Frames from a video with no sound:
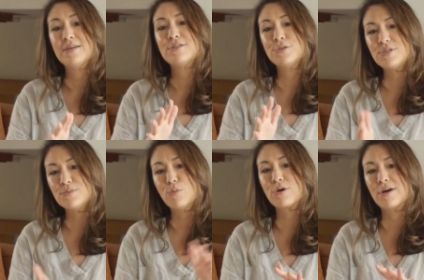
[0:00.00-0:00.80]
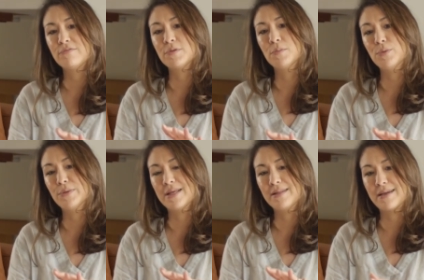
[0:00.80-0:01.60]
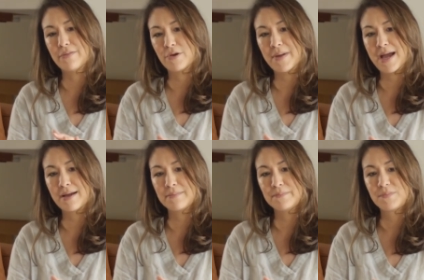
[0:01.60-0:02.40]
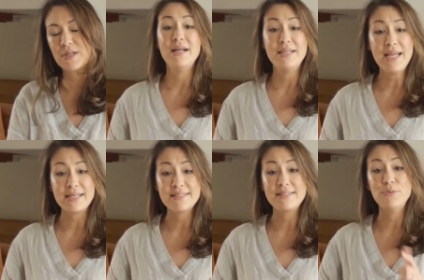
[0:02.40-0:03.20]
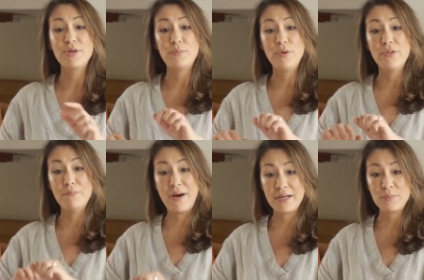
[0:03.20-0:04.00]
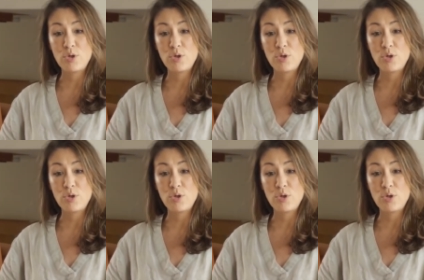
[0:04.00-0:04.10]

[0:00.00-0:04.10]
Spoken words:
so it's more comfortable when they lay on their back. Next, you want to pull the bottom